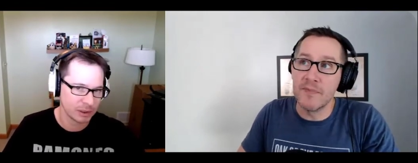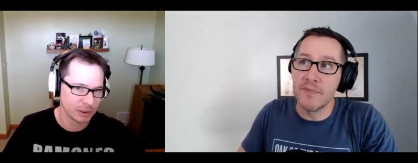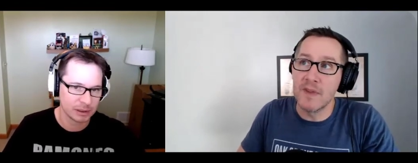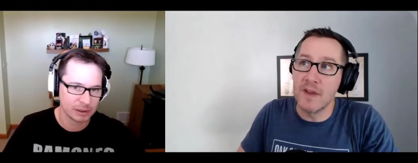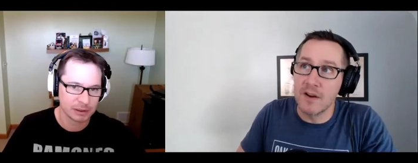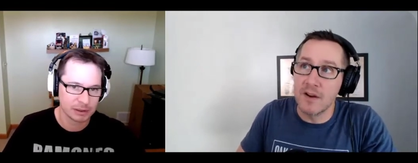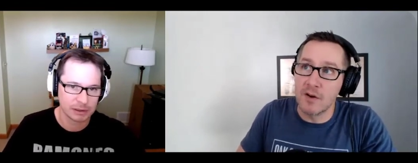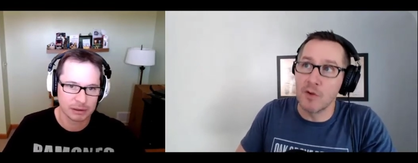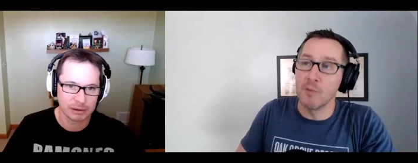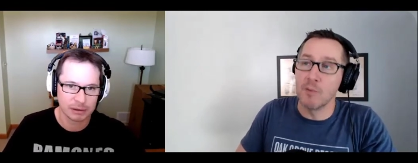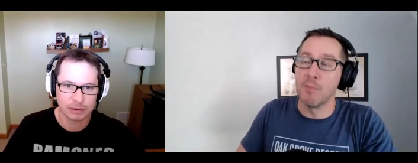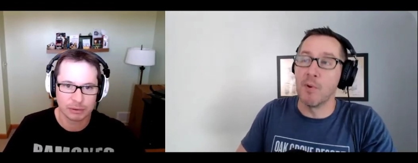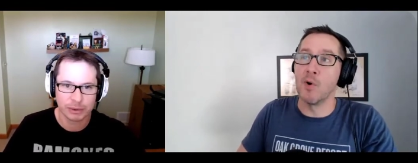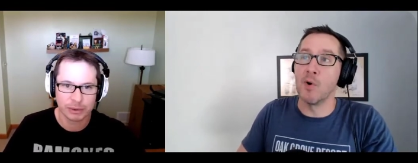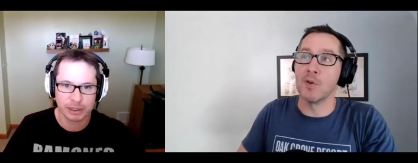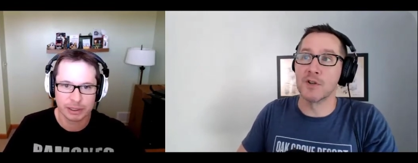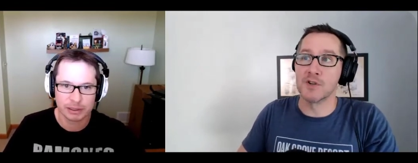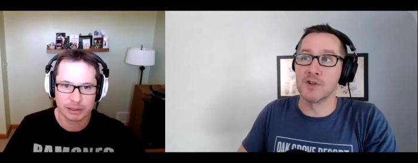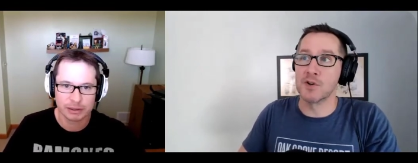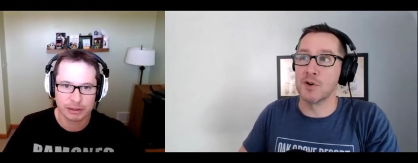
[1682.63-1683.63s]
Speaker 1: a uh, good Kwolek, old
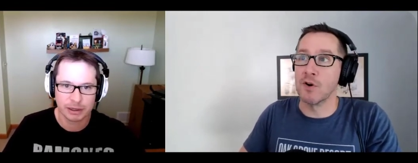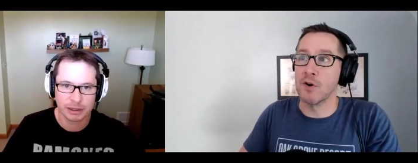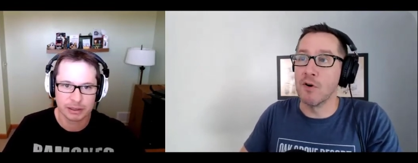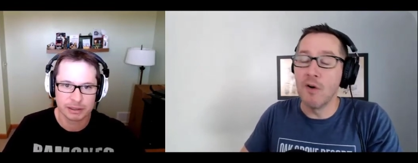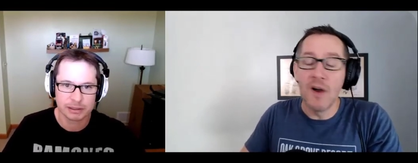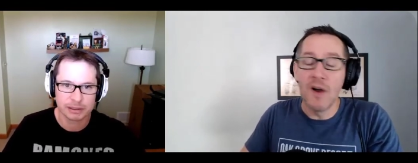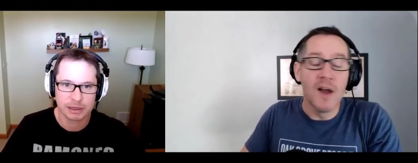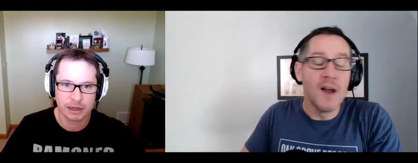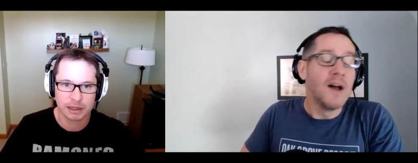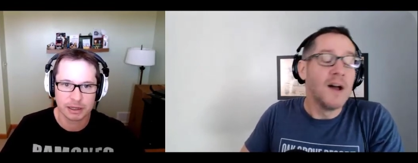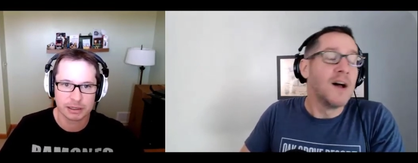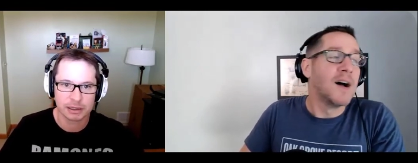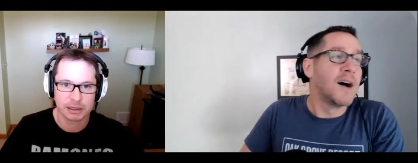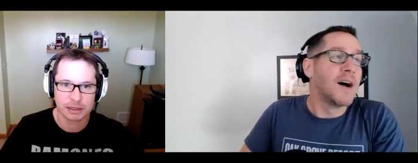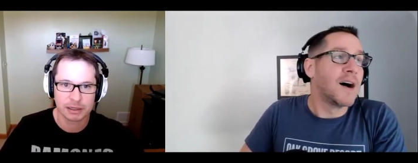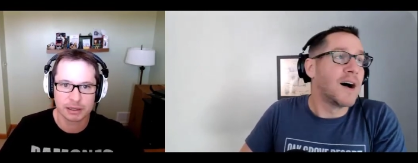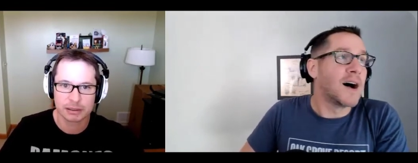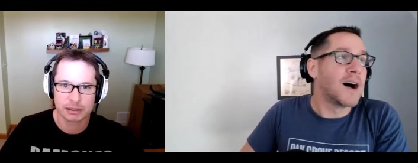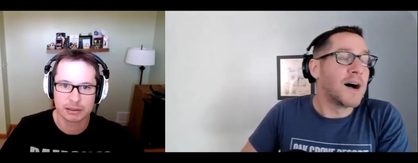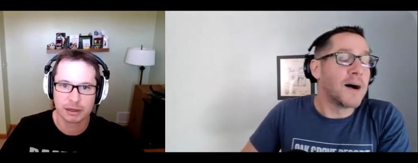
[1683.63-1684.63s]
polish not, girl not,
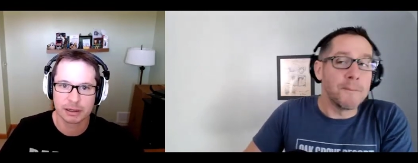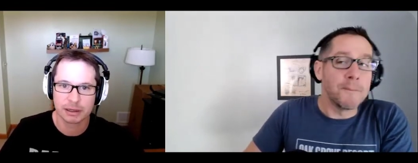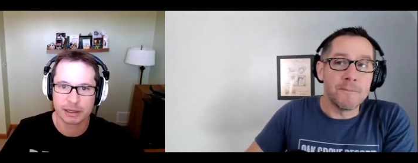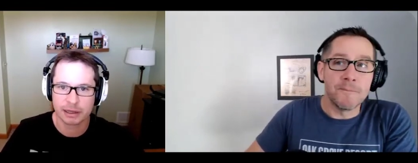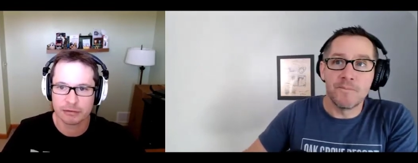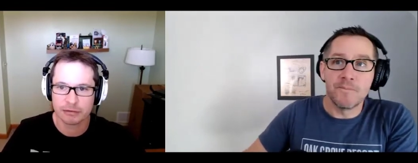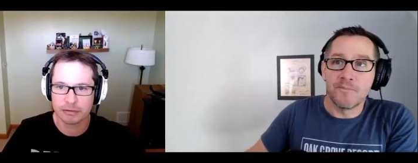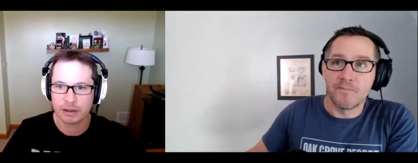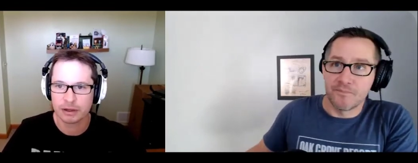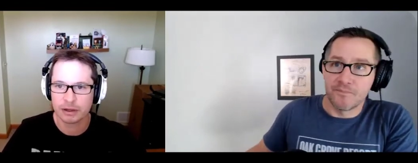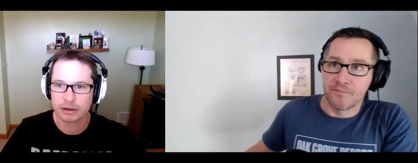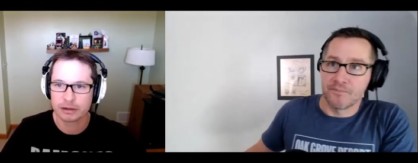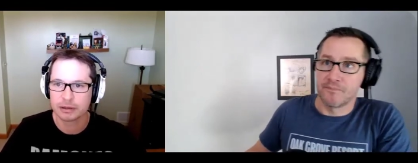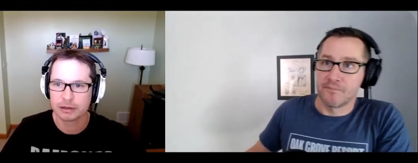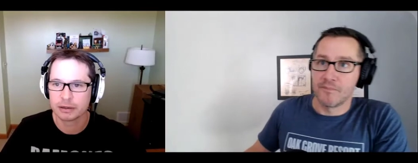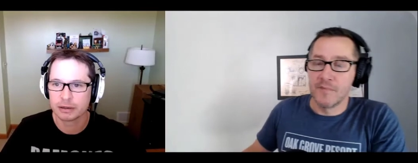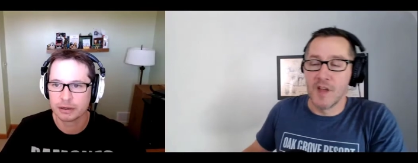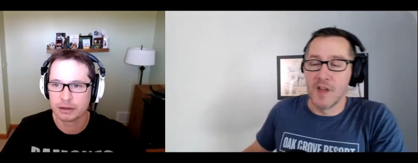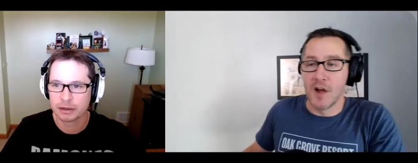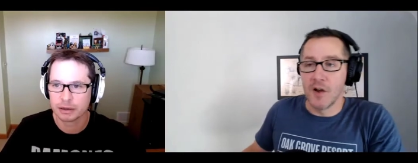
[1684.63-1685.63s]
um, not, kevlar
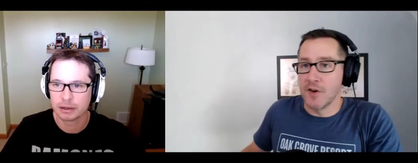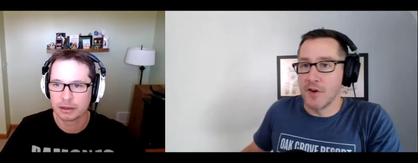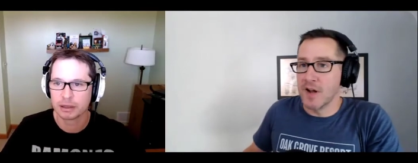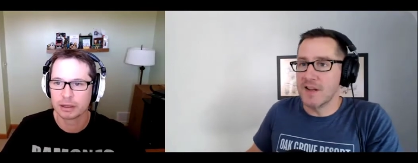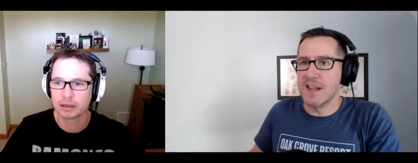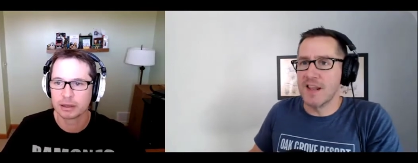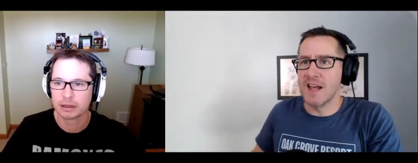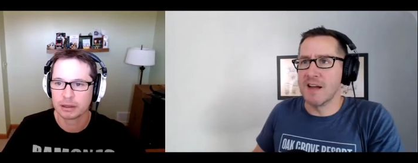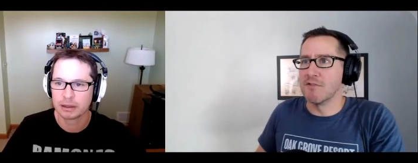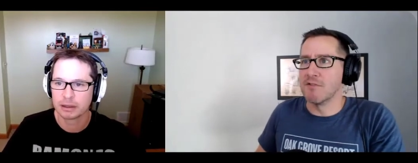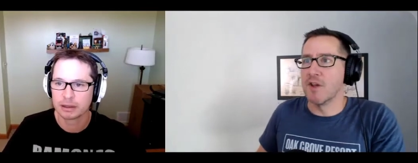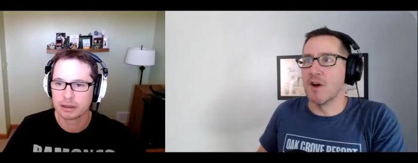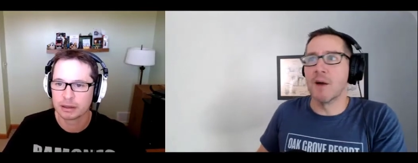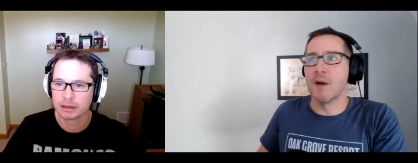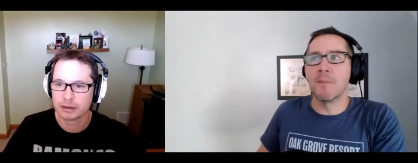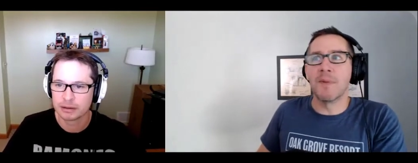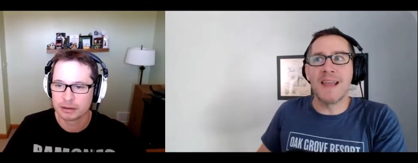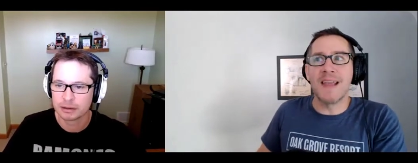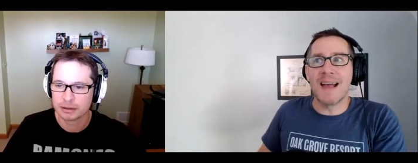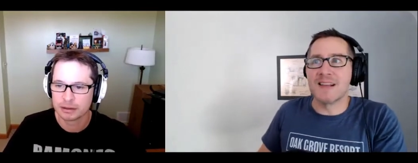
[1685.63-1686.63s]
no not
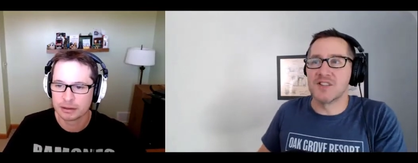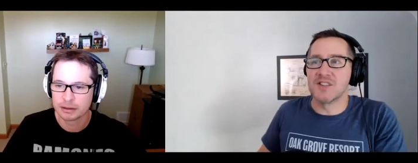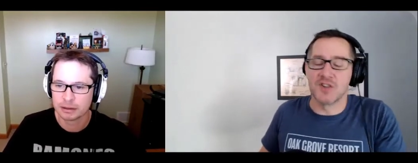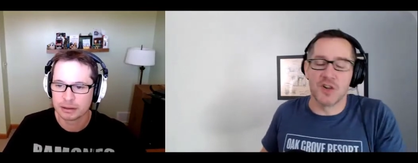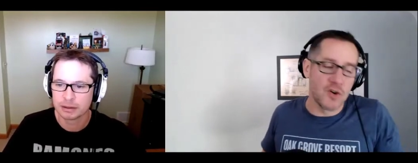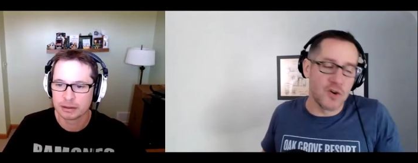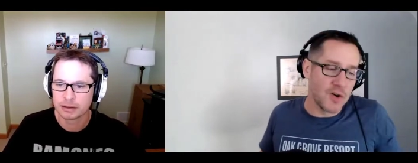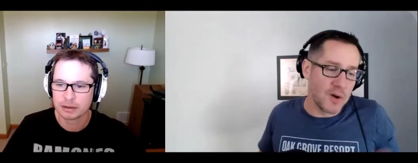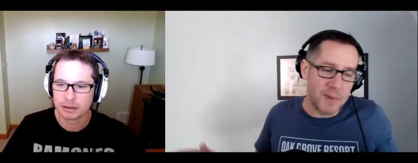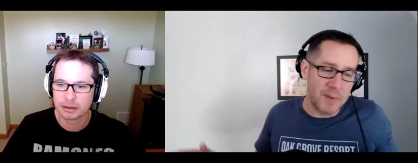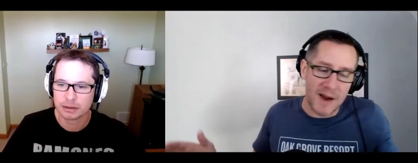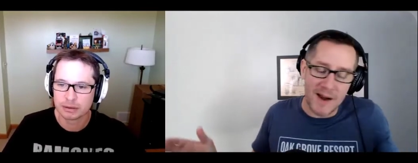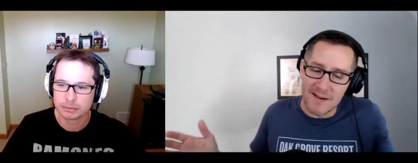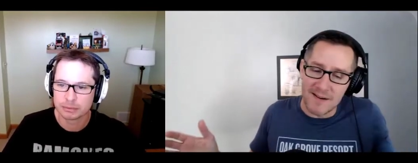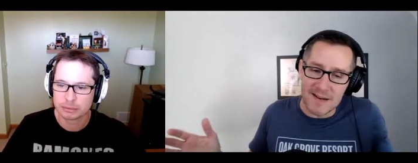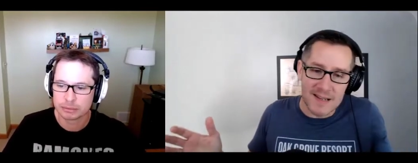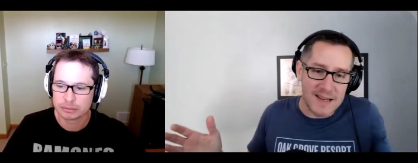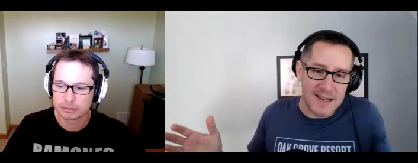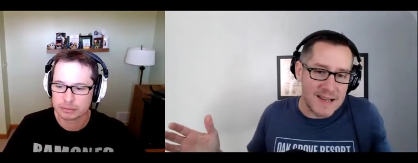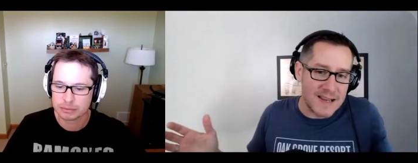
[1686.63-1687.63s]
kevlar but yeah so
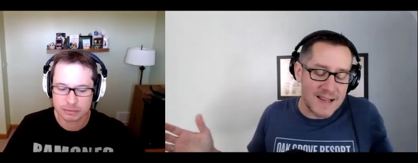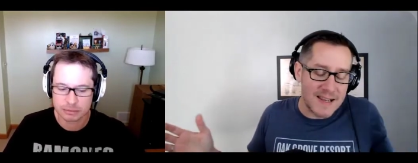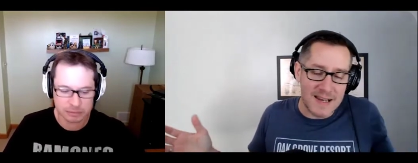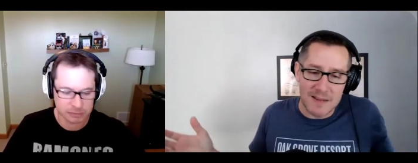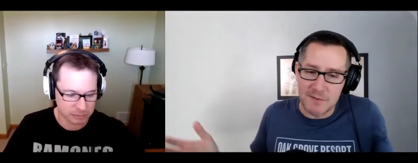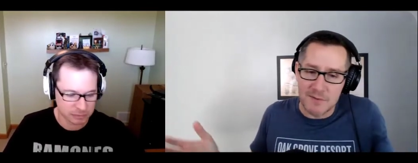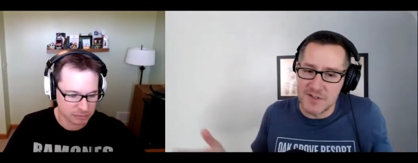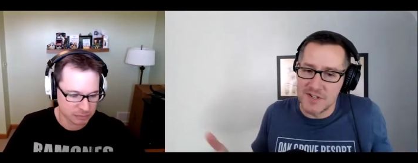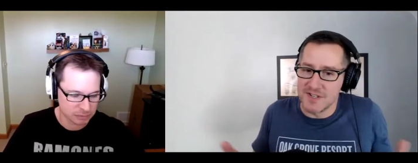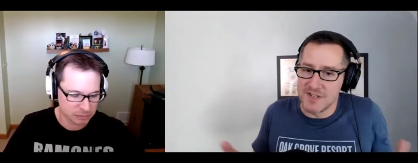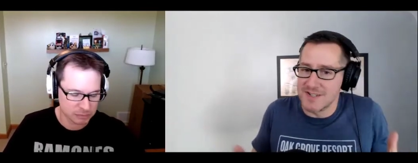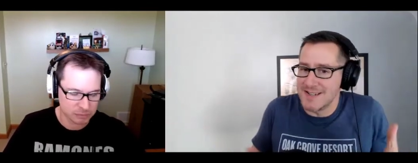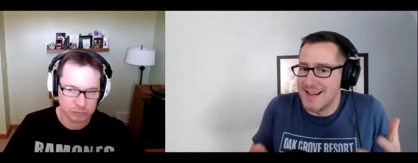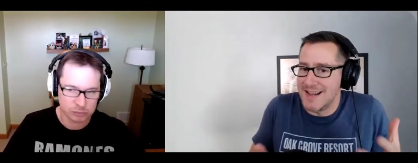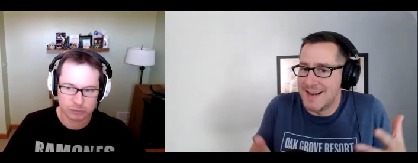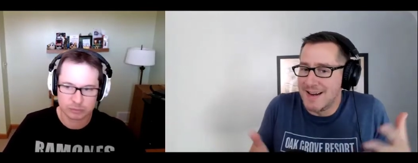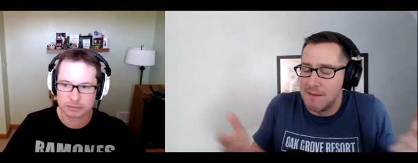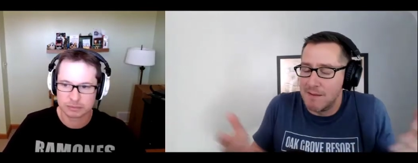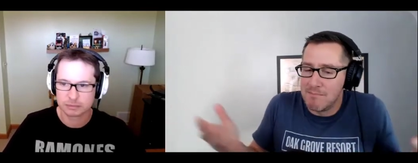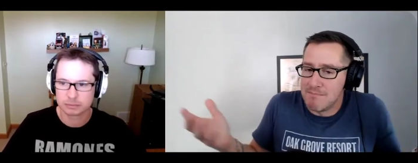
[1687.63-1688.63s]
apparently it, it was just
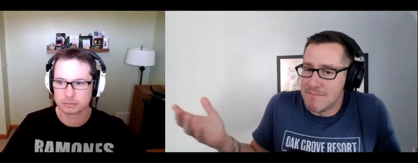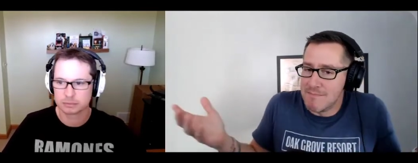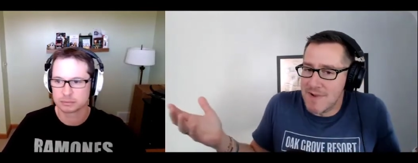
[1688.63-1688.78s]
like a,